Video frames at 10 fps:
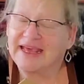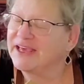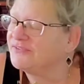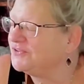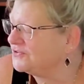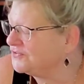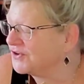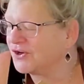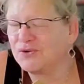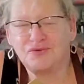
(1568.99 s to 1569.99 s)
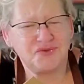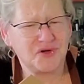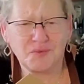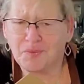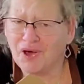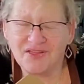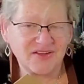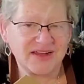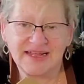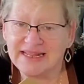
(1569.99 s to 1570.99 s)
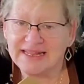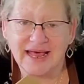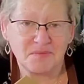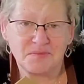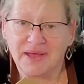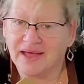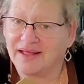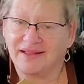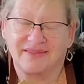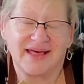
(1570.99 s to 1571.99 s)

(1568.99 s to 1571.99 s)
If you don't, don't bother hitting that bell.